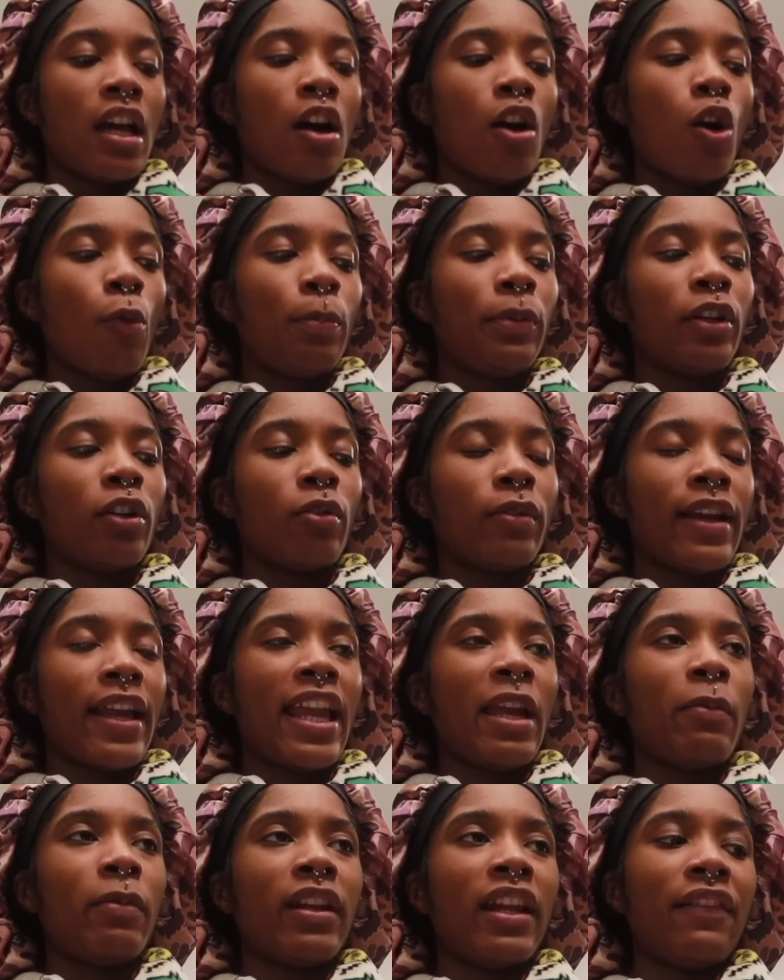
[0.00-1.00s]
Hope you're
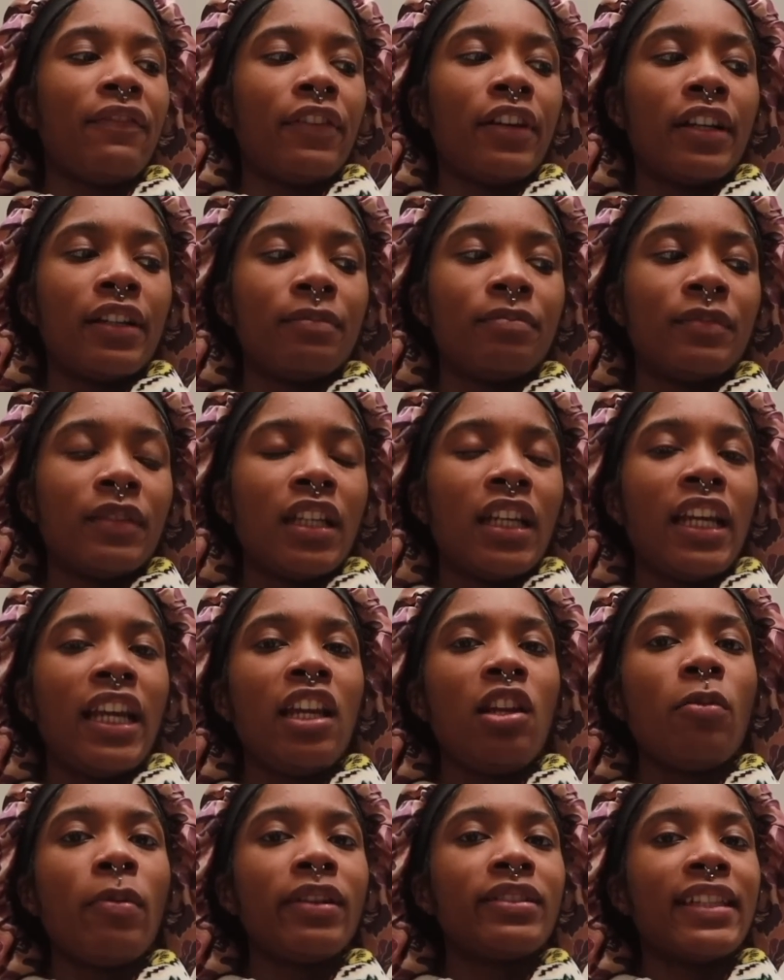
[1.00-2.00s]
okay, whatever. He
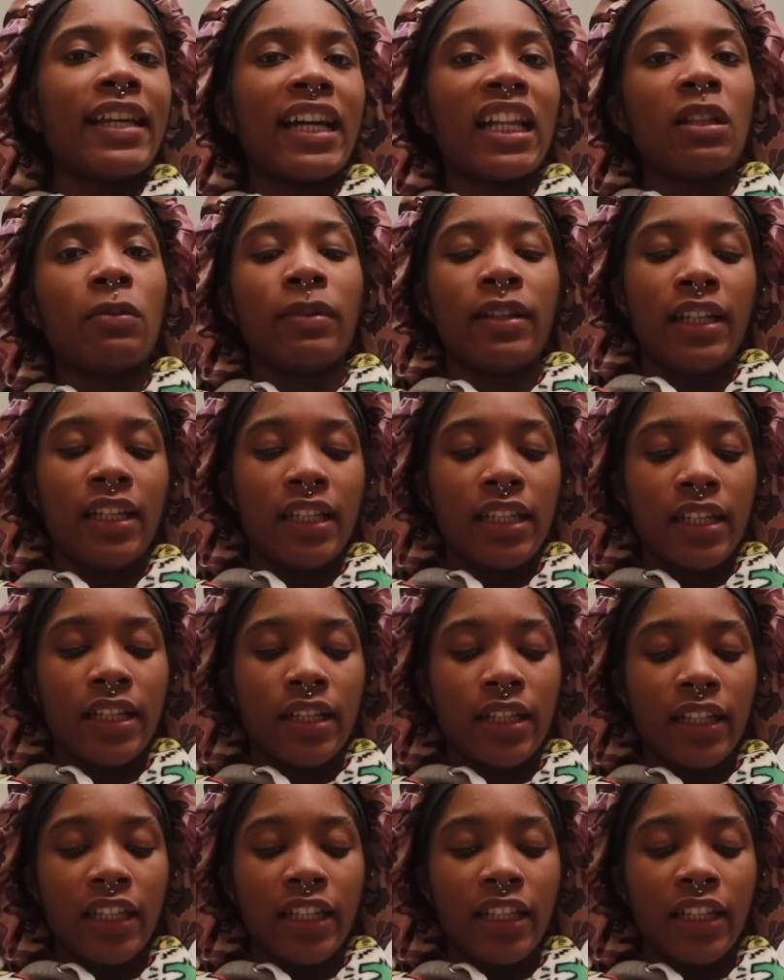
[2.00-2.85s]
knew exactly what he did.